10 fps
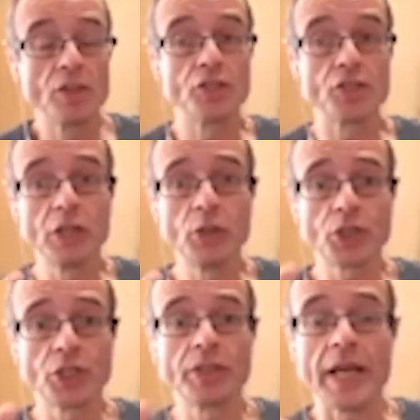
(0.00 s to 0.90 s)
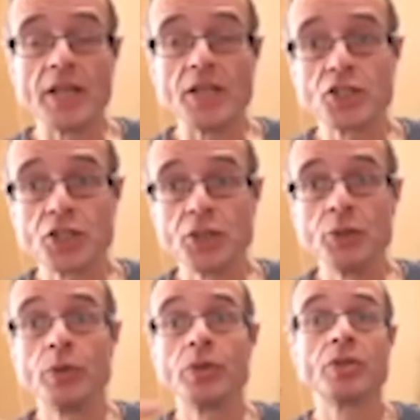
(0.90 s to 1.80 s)
The solution is
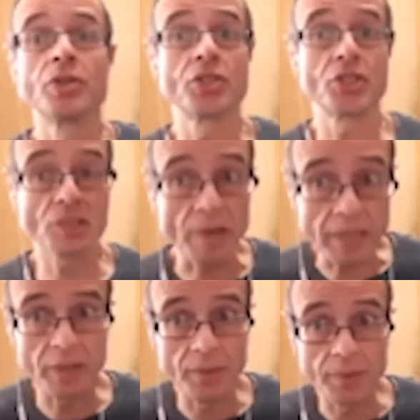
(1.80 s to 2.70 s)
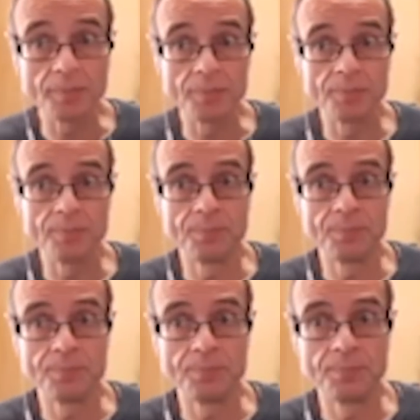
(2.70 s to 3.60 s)
to straighten them.
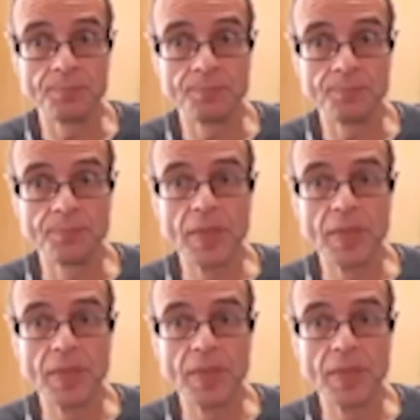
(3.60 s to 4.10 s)
Yep.